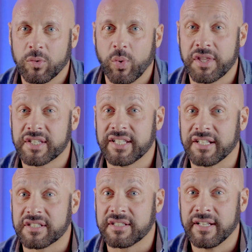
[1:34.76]
With
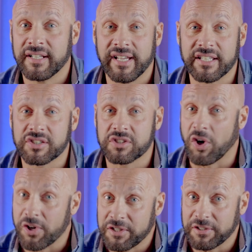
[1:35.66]
such
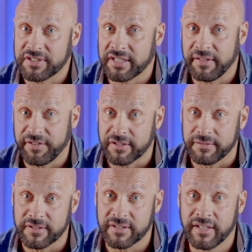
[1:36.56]
historical
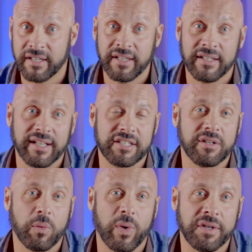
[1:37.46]
significance, it's
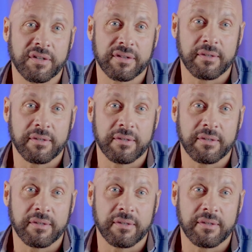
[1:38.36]
no wonder